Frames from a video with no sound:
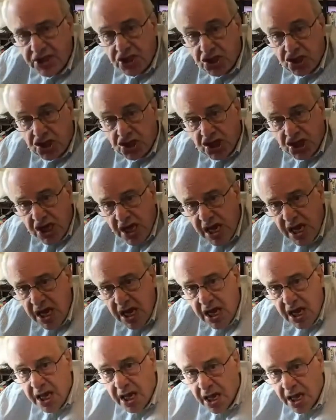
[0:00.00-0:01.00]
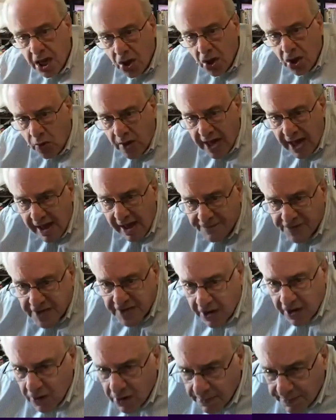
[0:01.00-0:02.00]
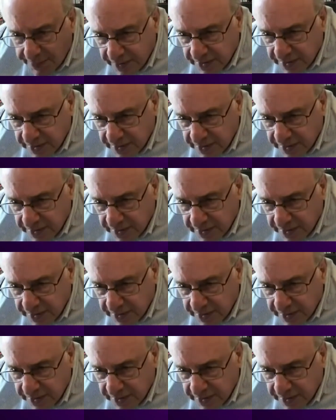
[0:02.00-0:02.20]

gee, we have terrible